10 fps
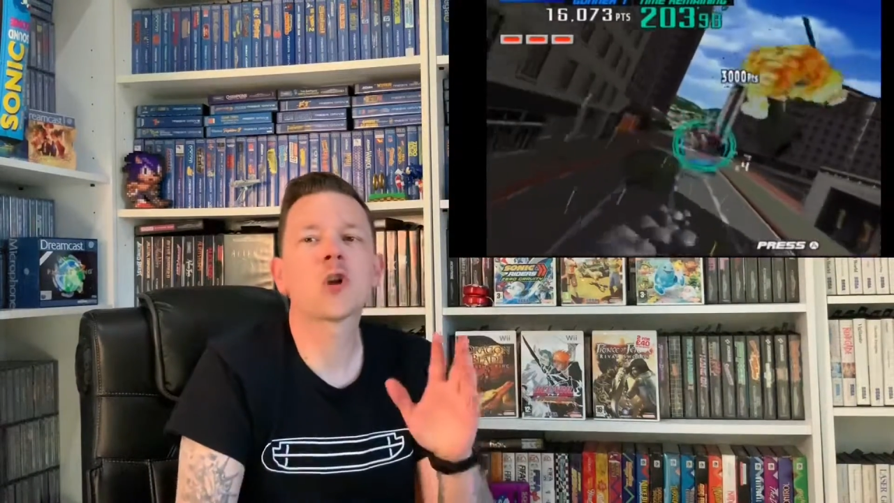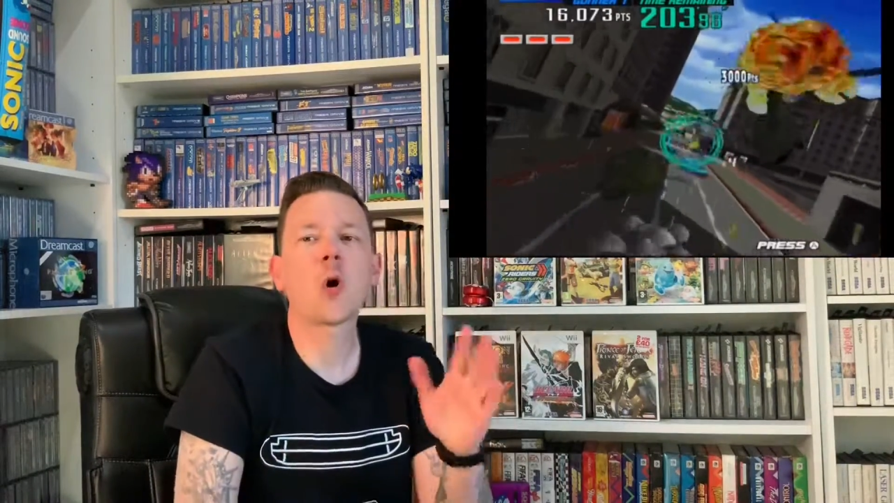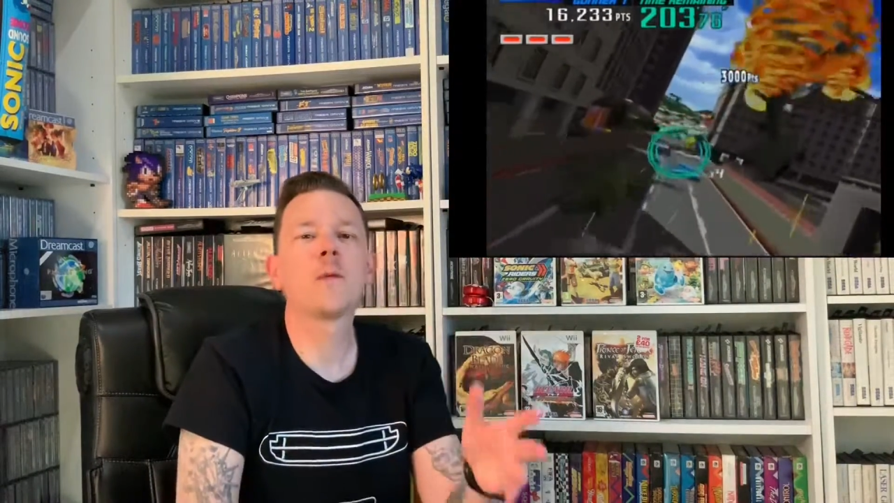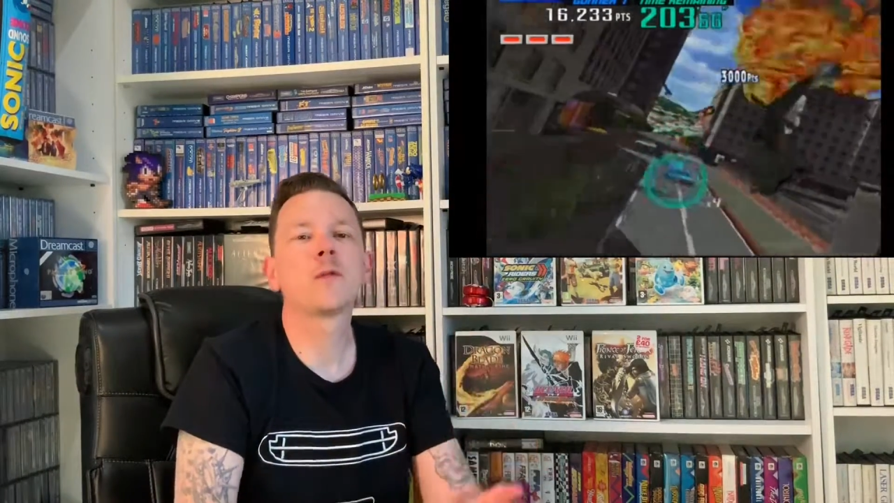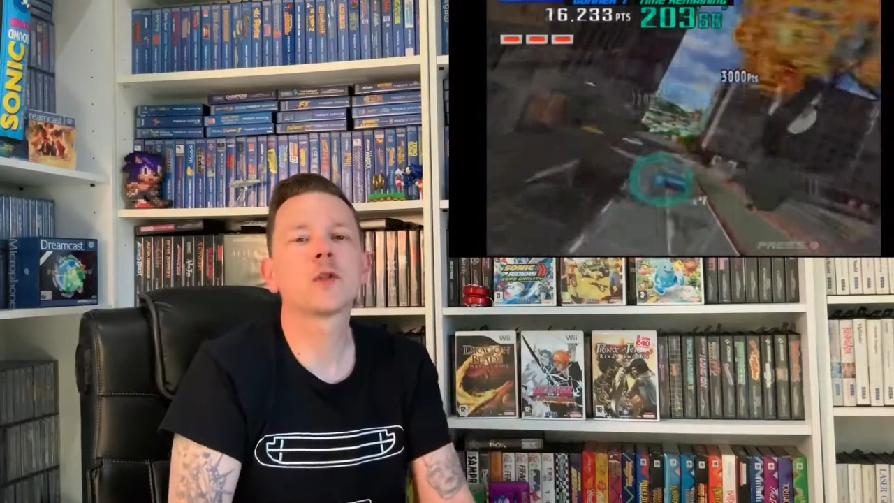
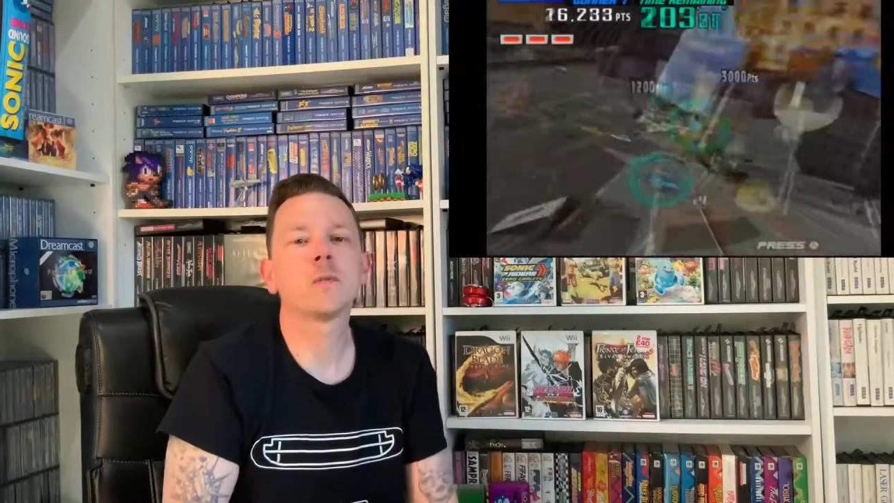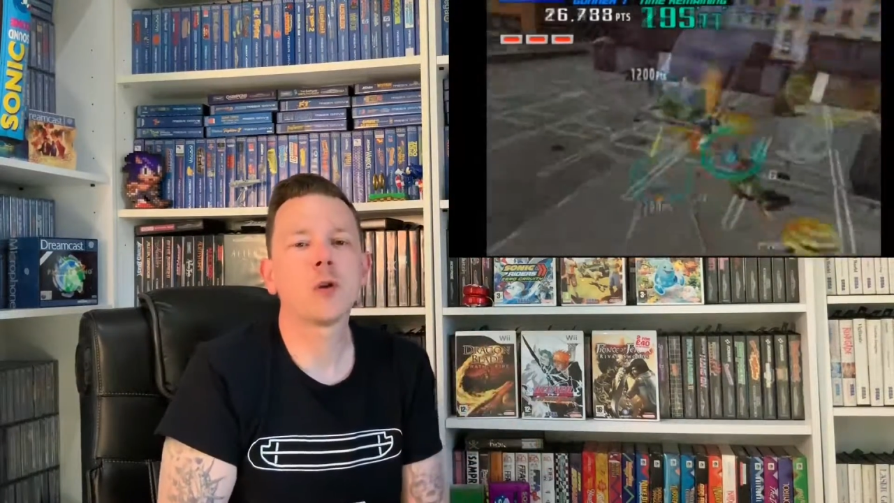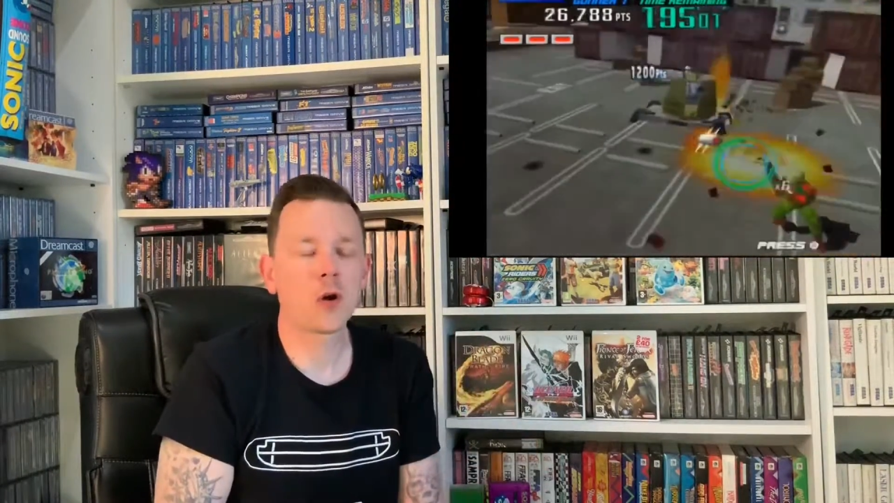time for some